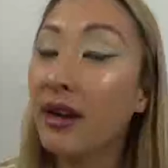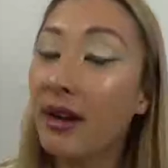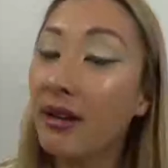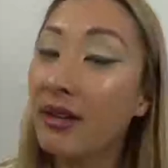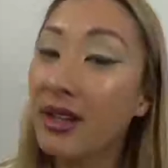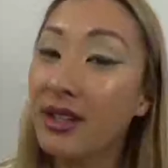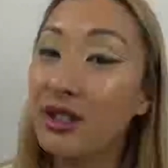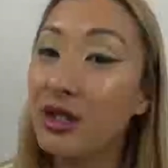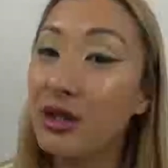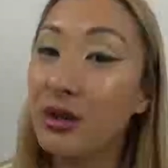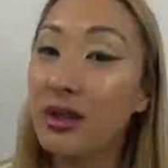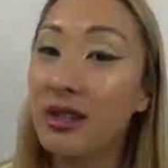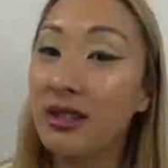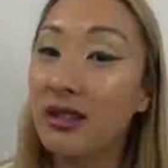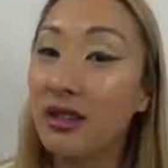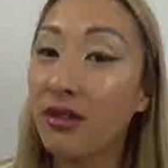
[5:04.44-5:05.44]
on into
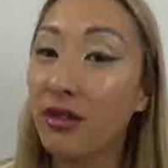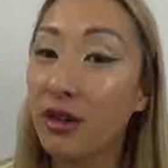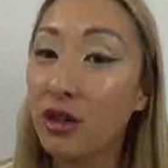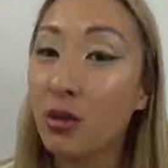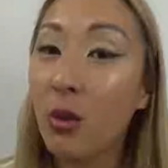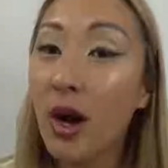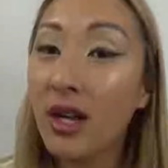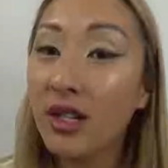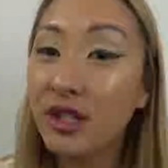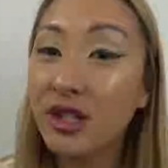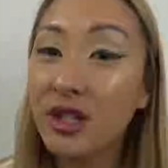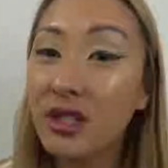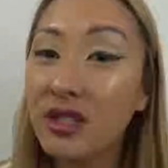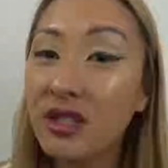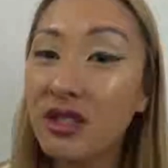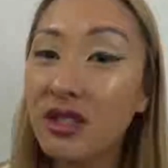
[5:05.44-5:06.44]
these different
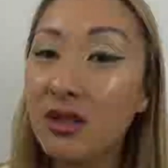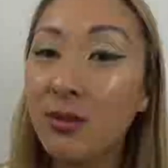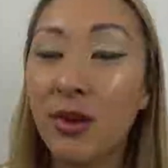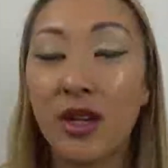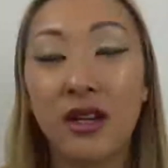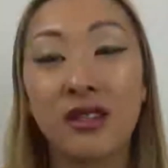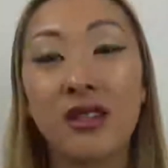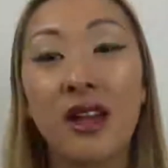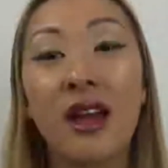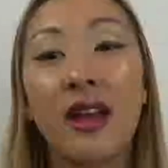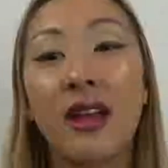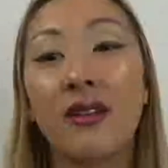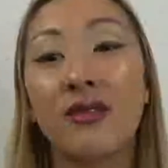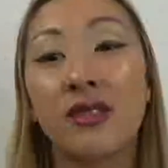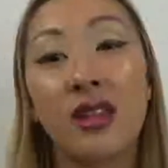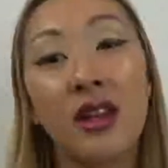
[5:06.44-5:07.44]
swatches because I
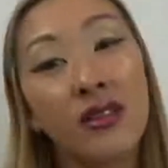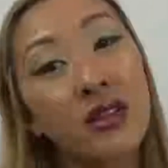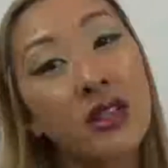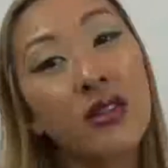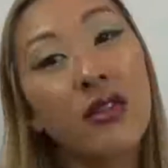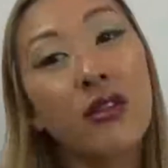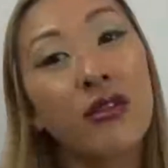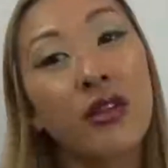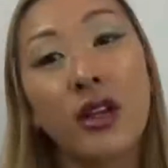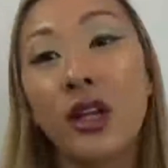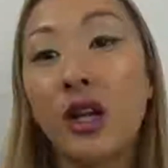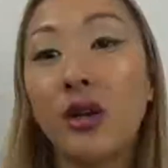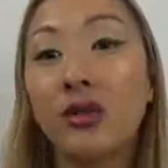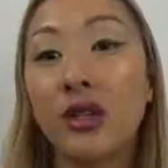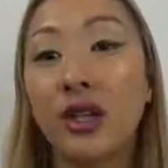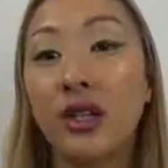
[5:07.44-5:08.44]
have seven different
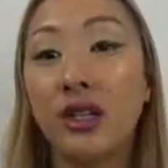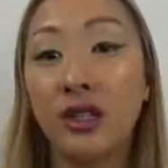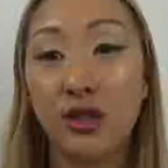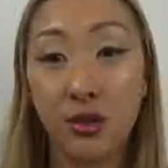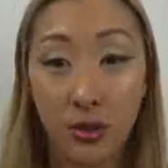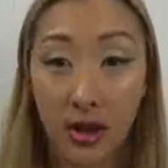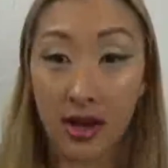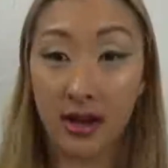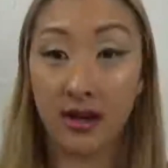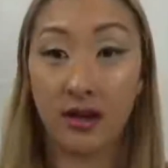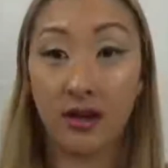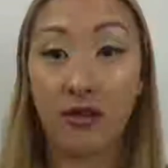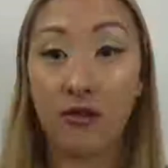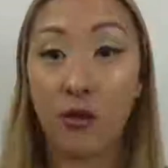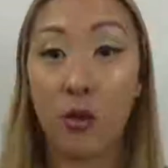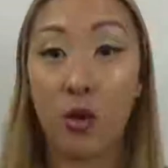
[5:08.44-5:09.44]
videos I need to
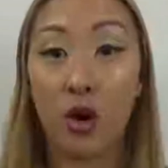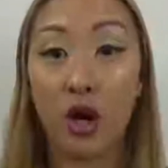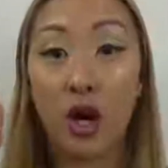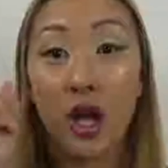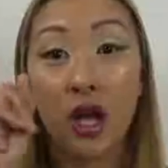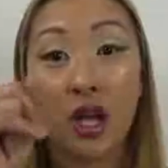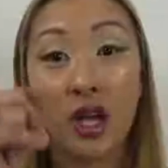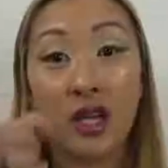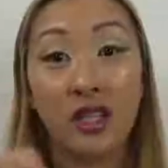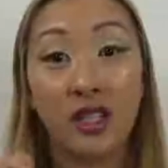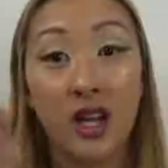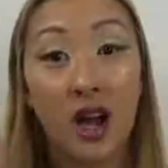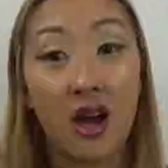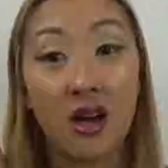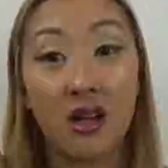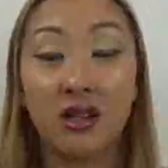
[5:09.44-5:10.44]
edit for
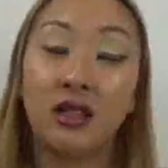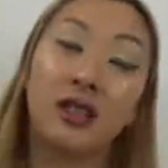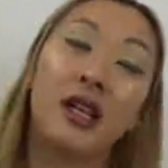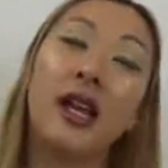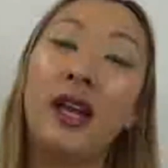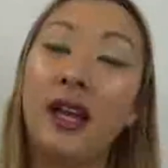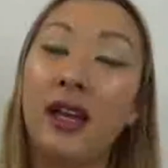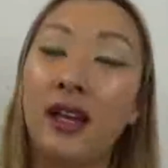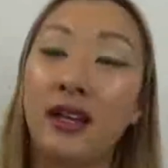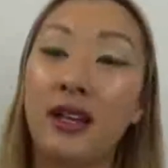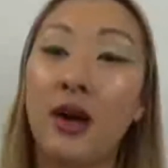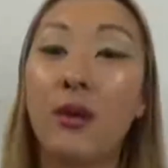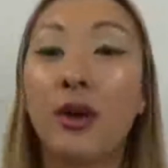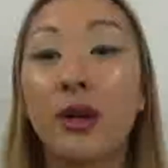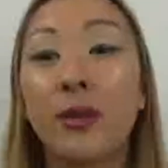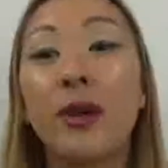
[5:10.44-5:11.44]
y'all and I
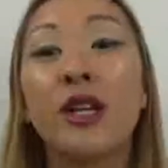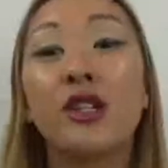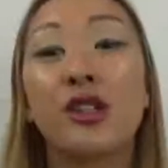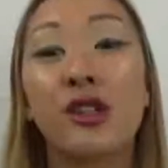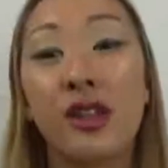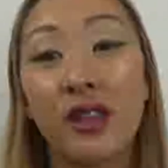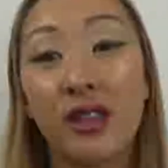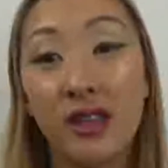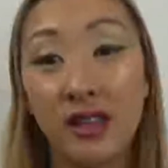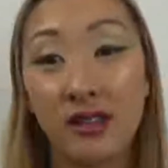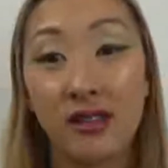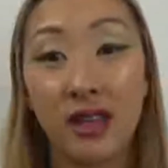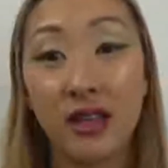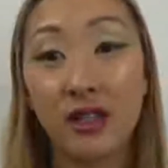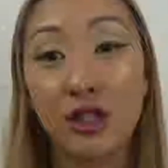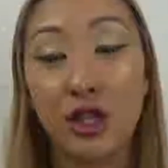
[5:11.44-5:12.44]
want to make sure that these
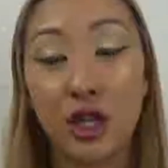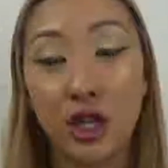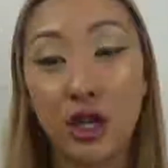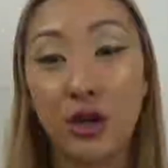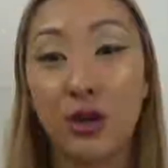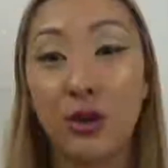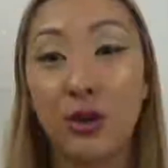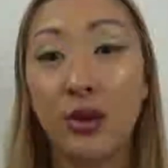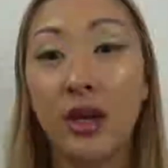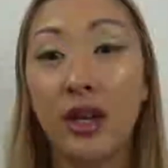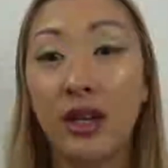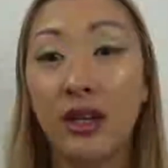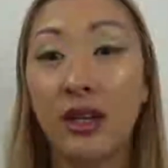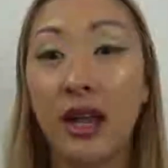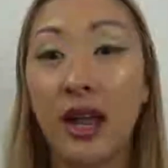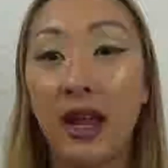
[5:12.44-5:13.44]
get to you
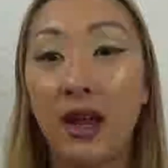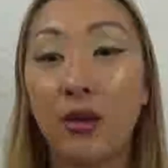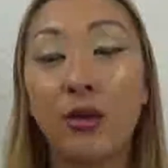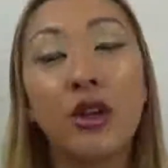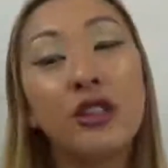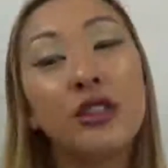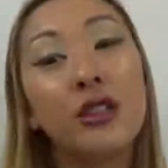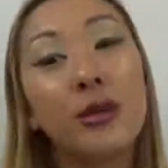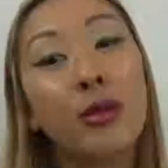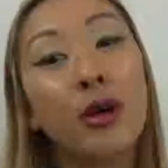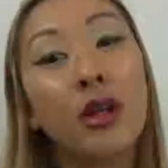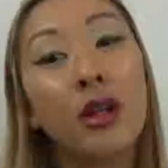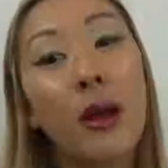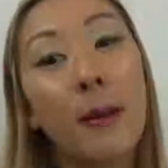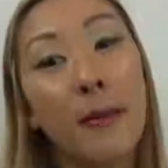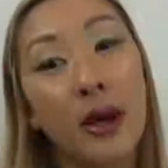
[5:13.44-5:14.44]
in a
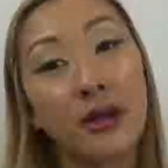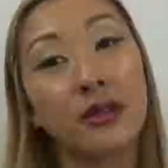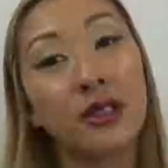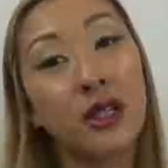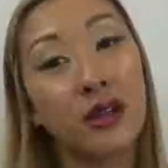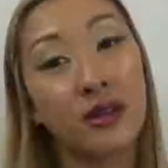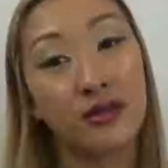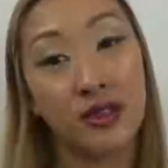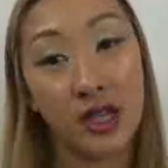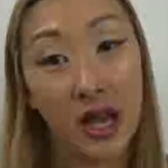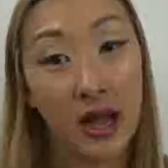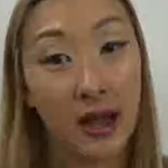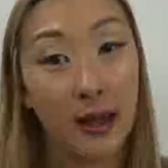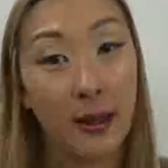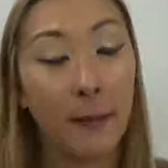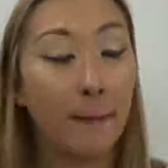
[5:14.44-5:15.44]
reasonable amount of
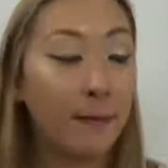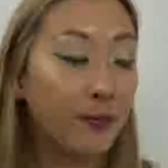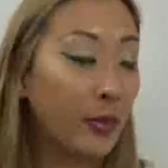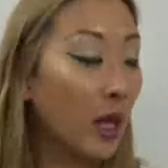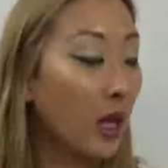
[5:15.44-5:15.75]
time.